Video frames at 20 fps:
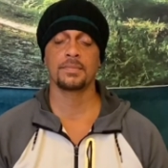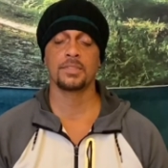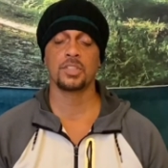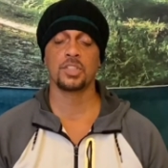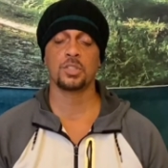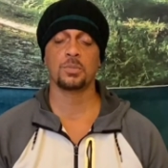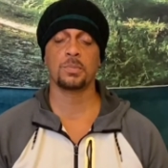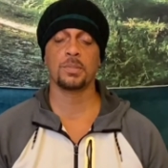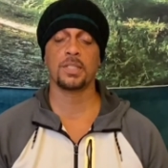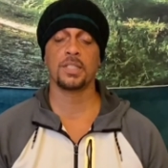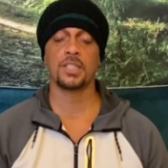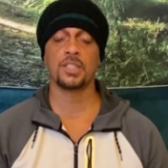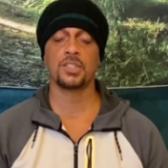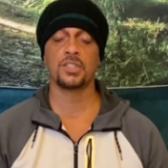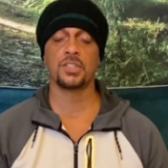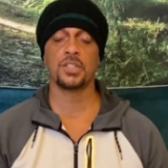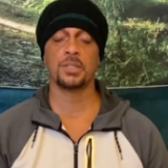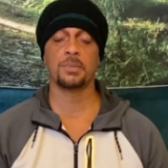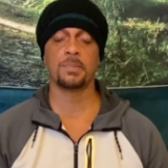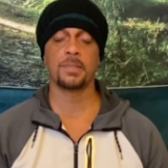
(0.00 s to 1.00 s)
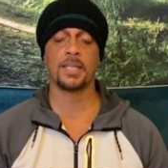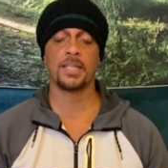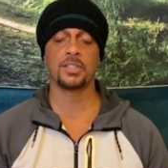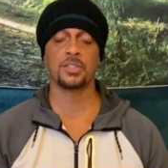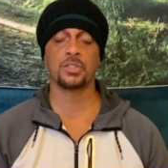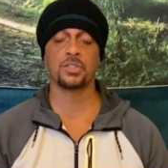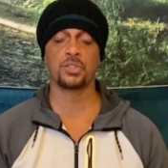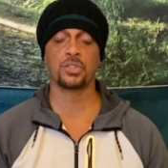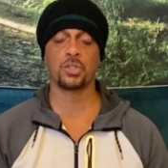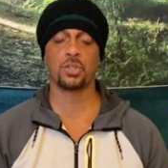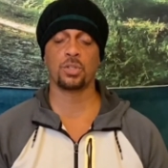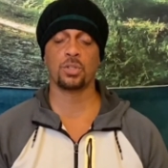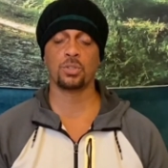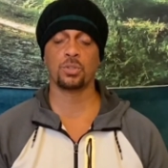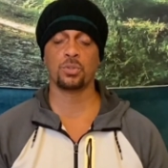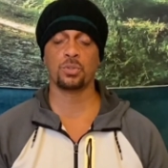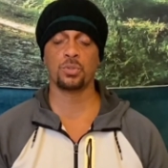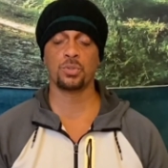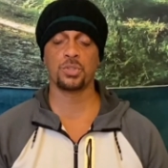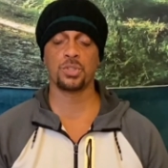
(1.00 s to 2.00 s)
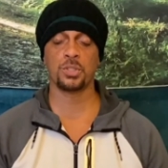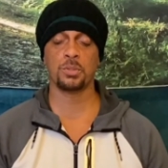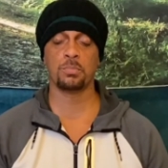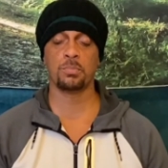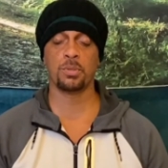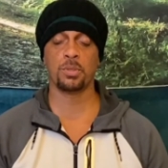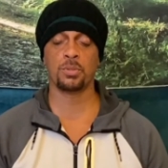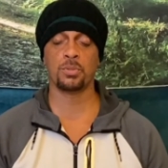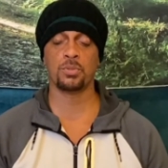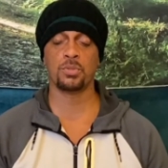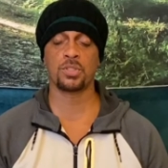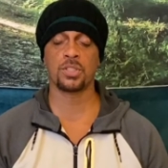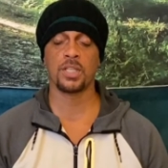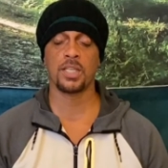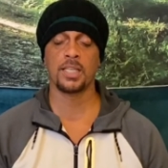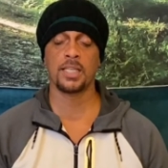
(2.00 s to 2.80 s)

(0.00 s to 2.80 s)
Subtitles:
Just begin to sit up nice and tall on those sit bones